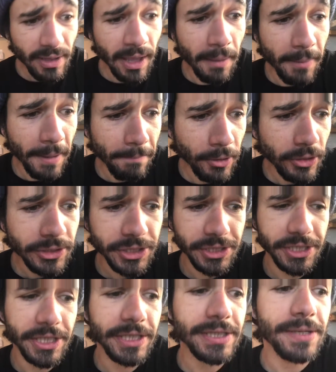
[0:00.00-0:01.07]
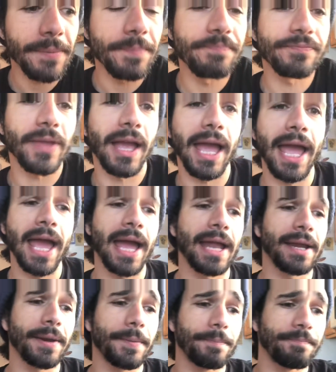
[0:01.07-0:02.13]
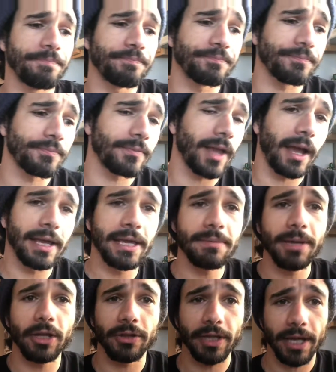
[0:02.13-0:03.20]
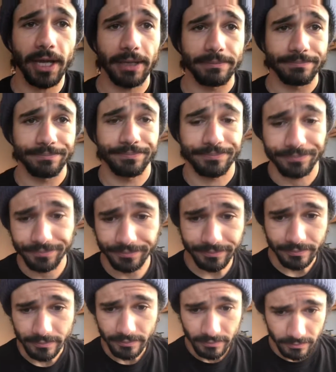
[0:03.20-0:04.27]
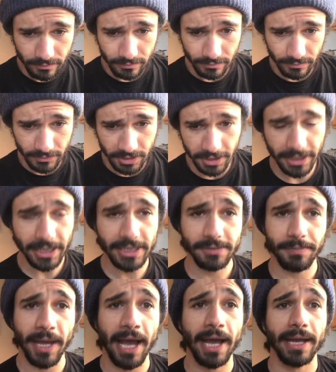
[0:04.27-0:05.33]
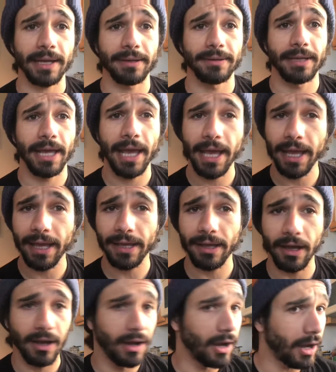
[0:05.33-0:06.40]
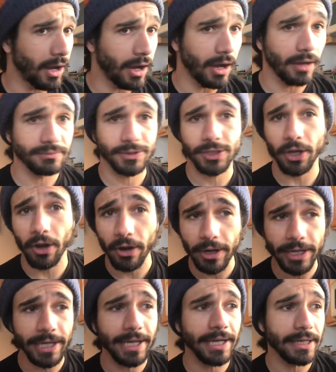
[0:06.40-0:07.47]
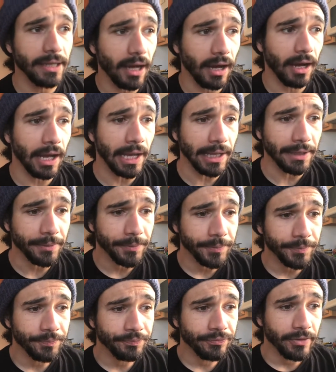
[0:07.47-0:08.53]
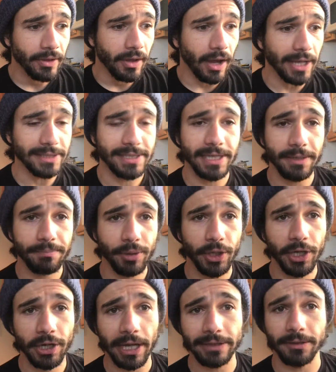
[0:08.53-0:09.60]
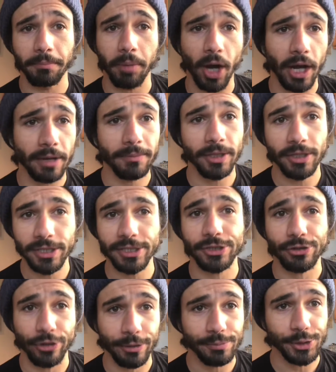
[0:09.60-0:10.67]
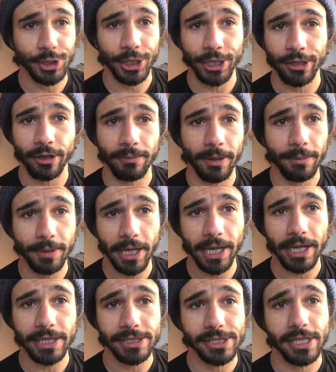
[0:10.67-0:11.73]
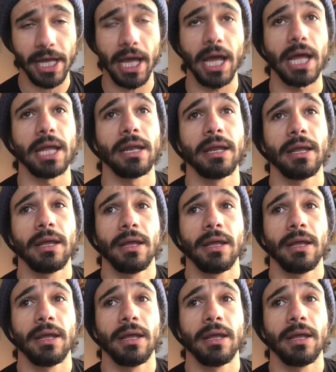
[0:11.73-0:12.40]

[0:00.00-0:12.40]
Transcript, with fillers: at my purchases and I emailed the guy. He gets back, hey, uh, sorry, I, I did put it at the bottom of the description on my page that